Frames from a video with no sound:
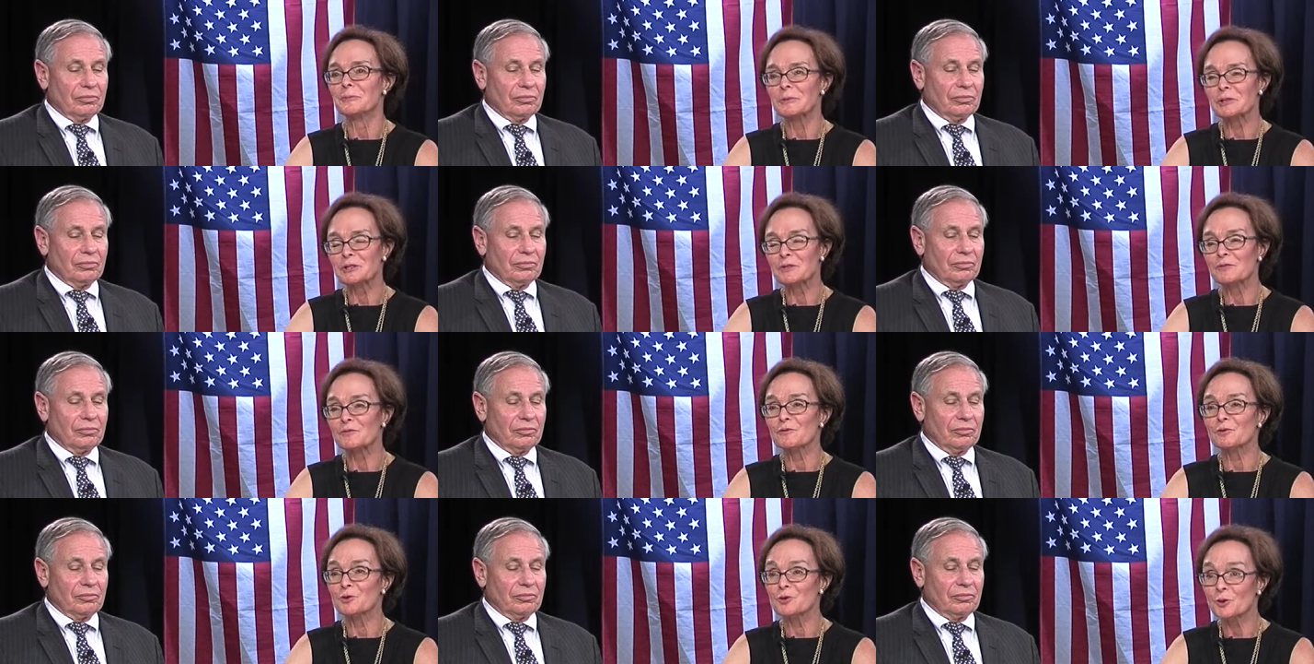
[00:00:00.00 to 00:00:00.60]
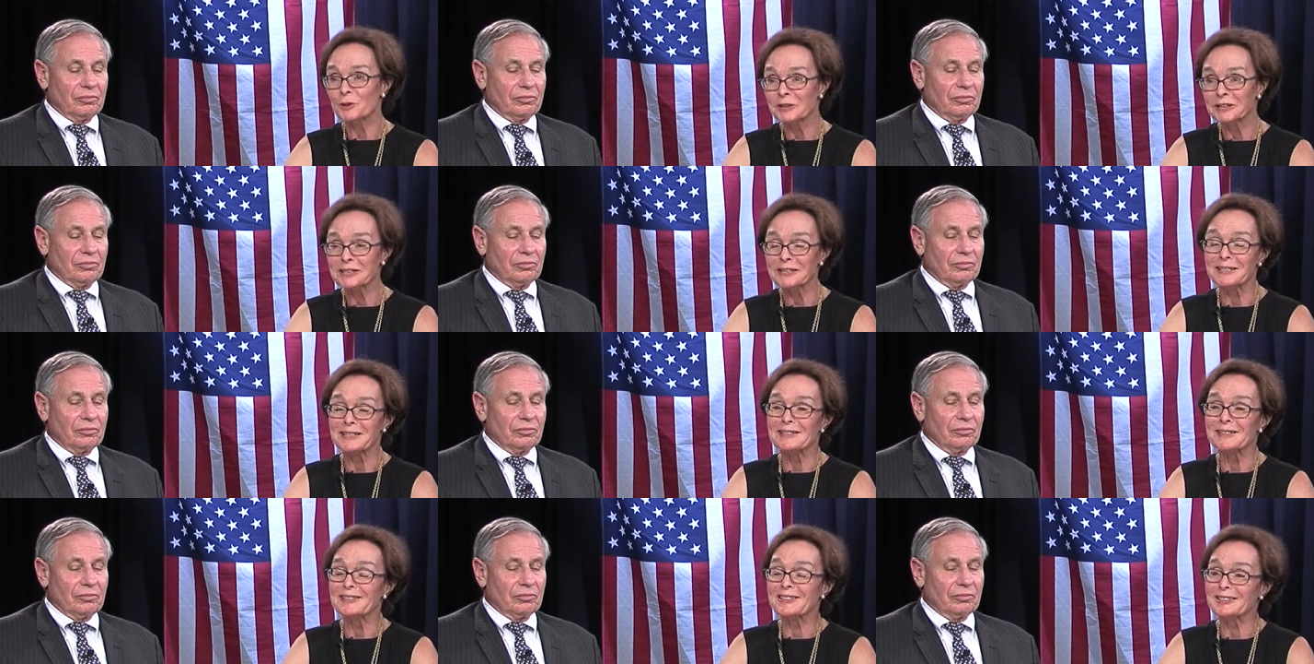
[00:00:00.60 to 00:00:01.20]
Speaker 1: much for joining
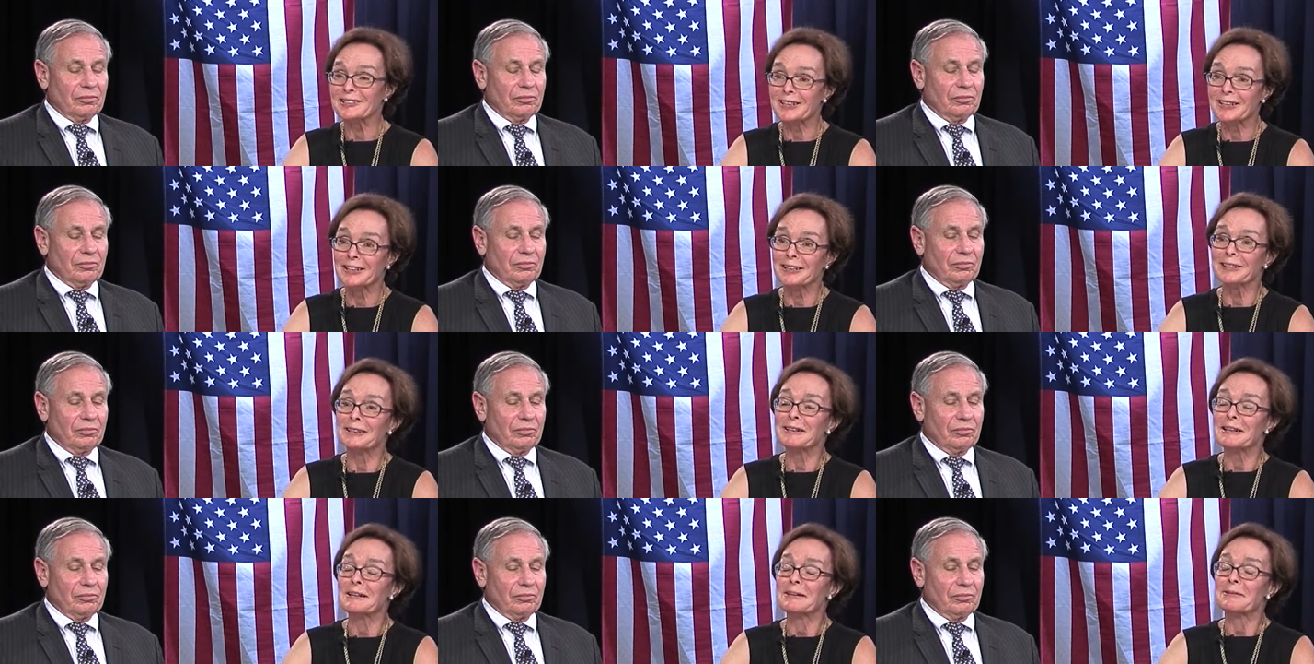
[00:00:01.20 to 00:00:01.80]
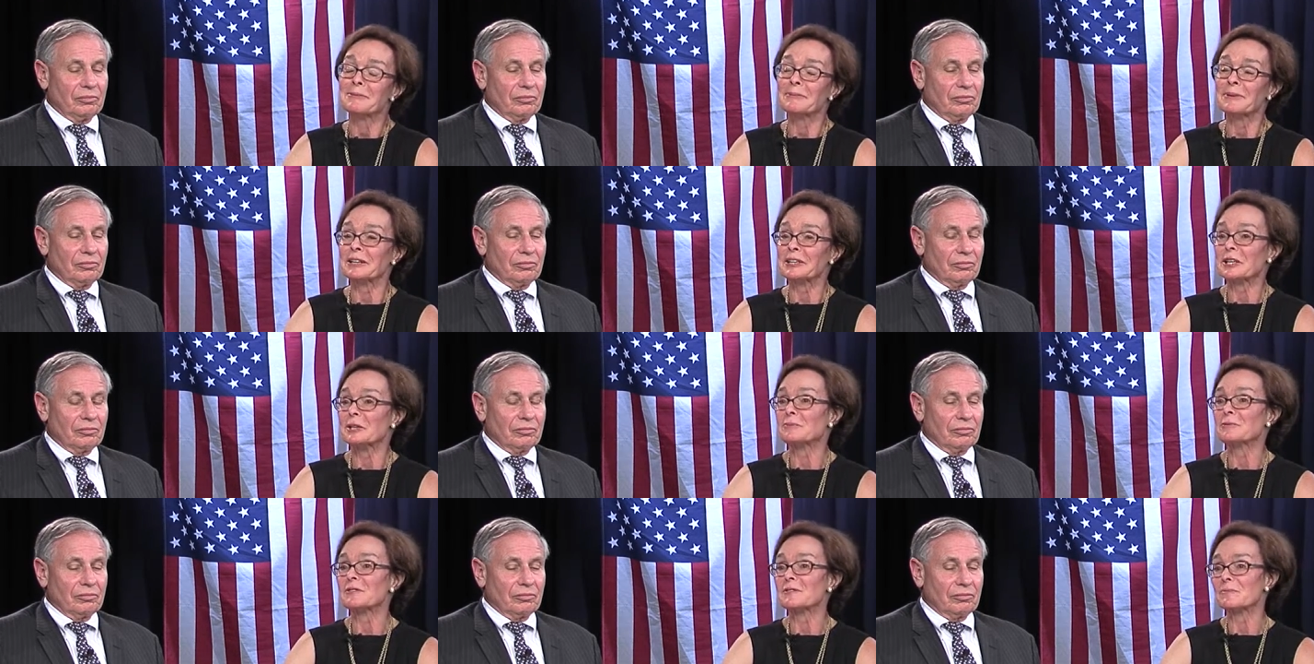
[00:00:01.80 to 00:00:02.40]
us today. My
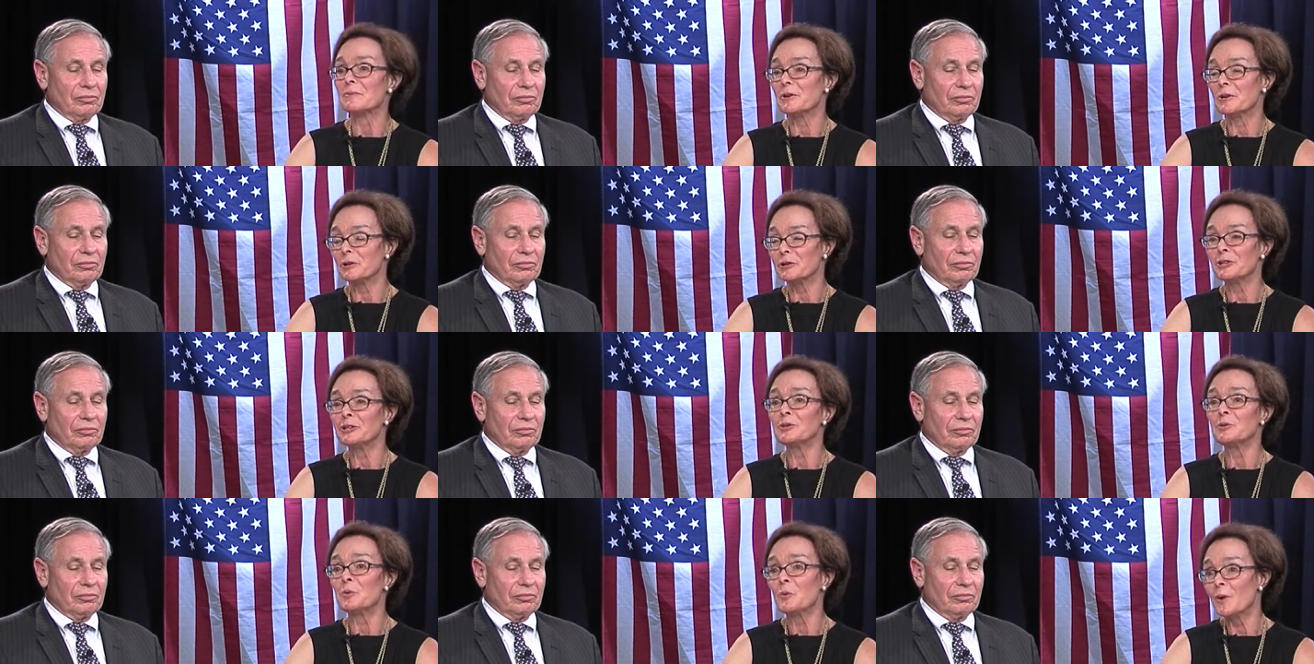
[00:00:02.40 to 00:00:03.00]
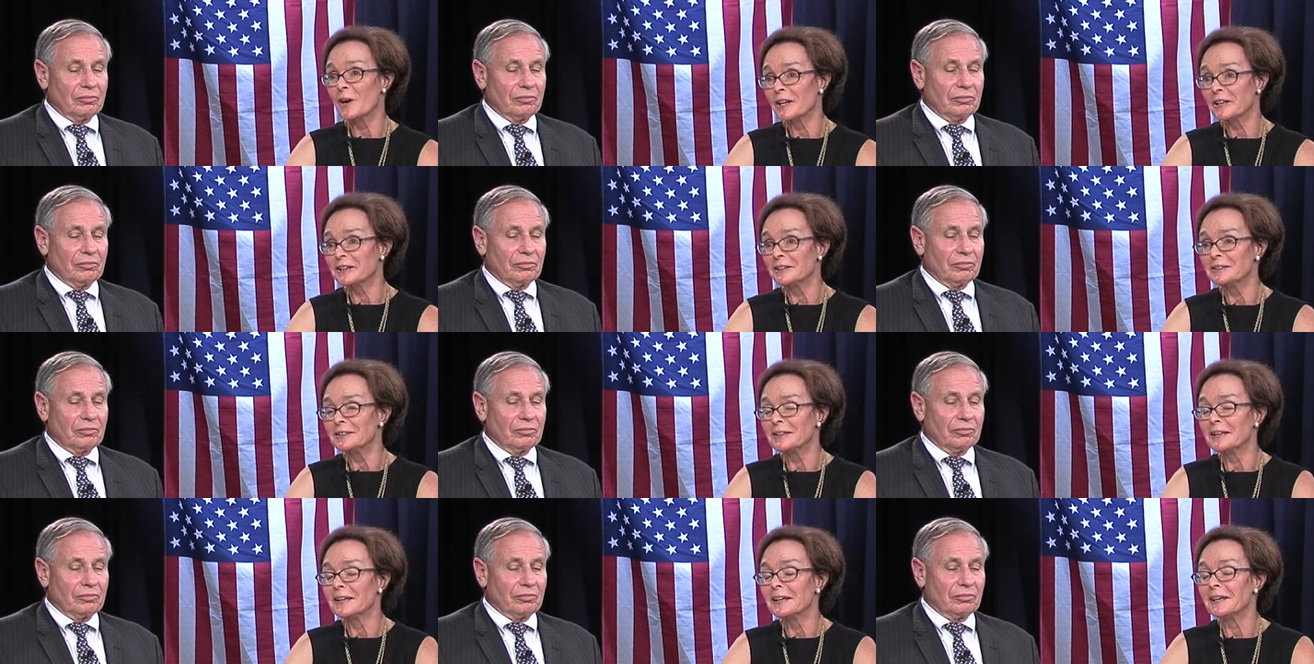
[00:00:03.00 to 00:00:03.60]
name is Marian
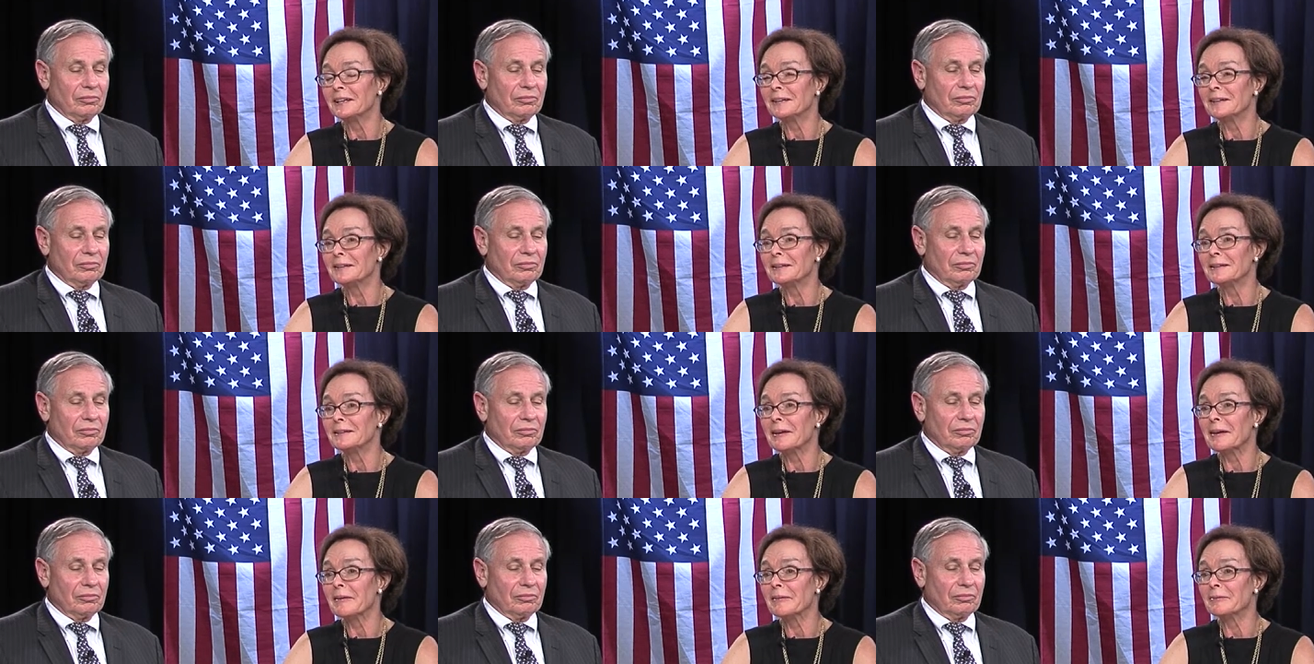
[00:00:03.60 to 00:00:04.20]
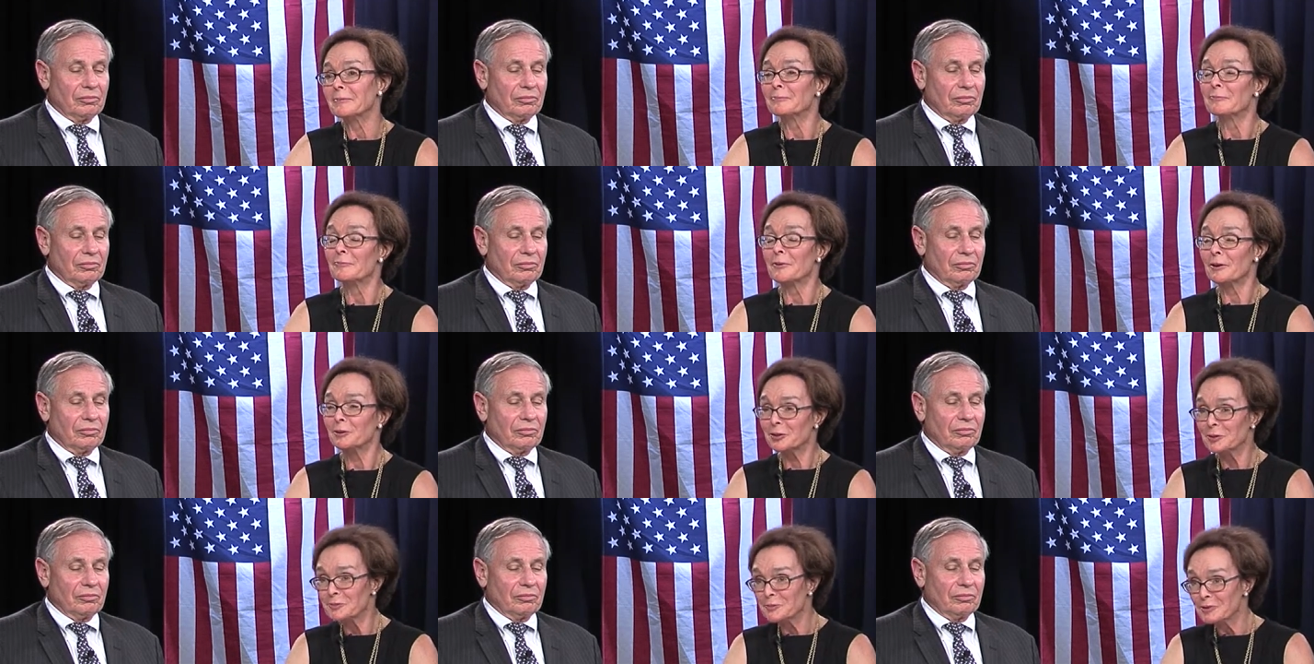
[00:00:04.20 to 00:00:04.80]
White, and
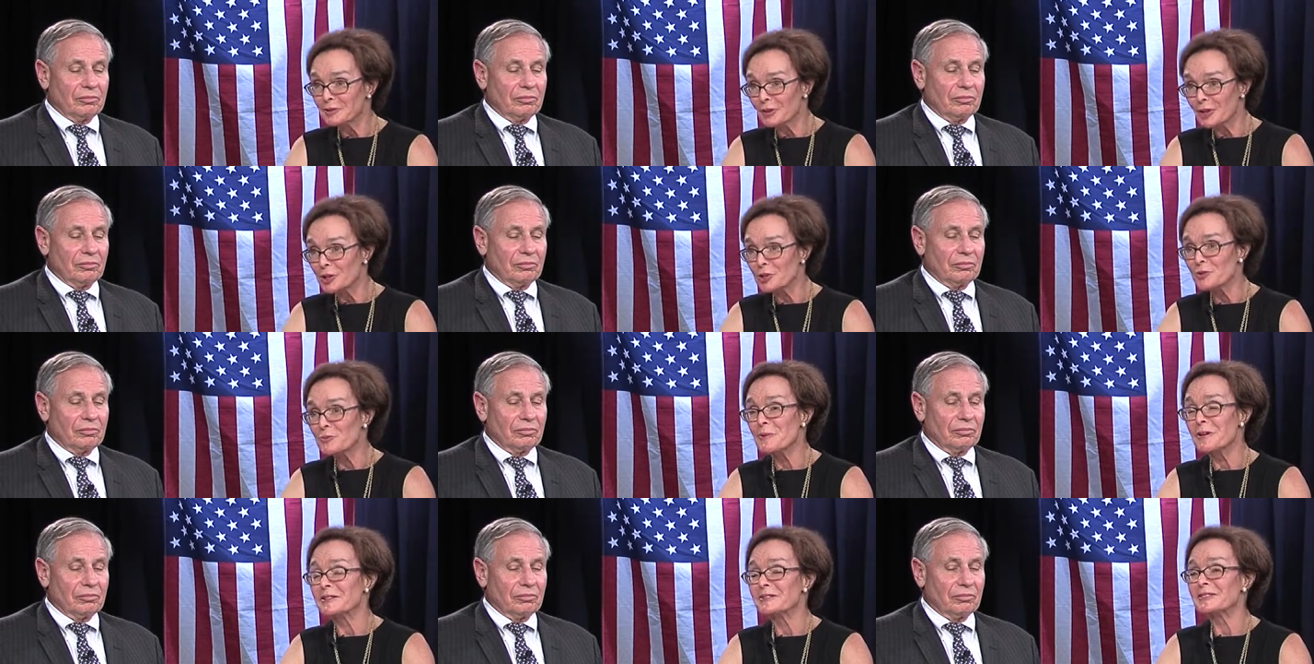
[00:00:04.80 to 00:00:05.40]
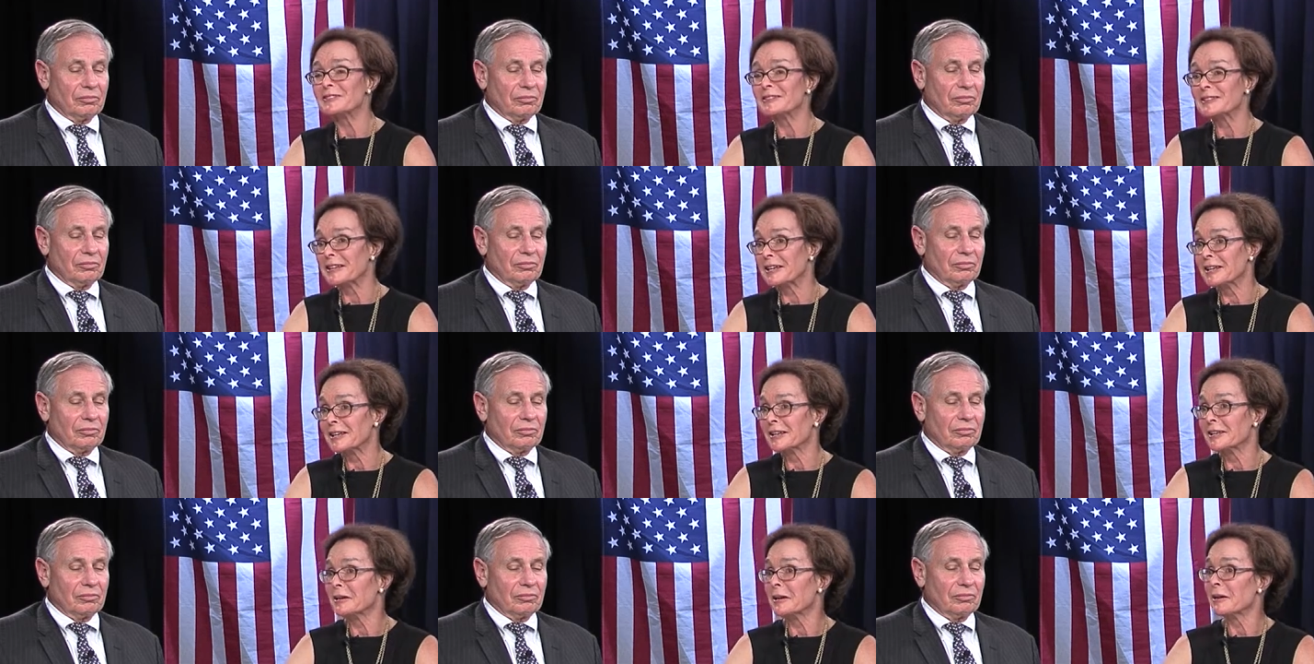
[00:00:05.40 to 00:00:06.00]
welcome to Larchmont Today,